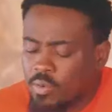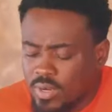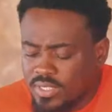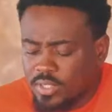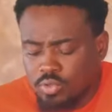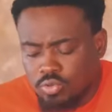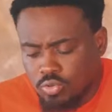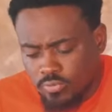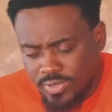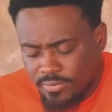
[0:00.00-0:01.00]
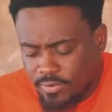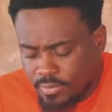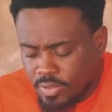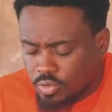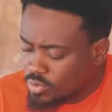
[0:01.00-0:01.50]
When I went, they took 2,500
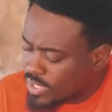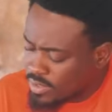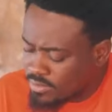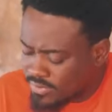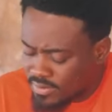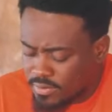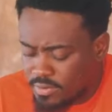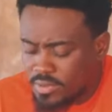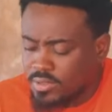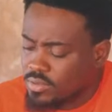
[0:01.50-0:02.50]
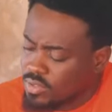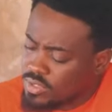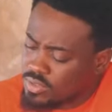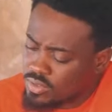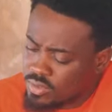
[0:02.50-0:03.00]
from me. 2,500. So
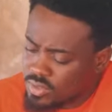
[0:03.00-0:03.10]
just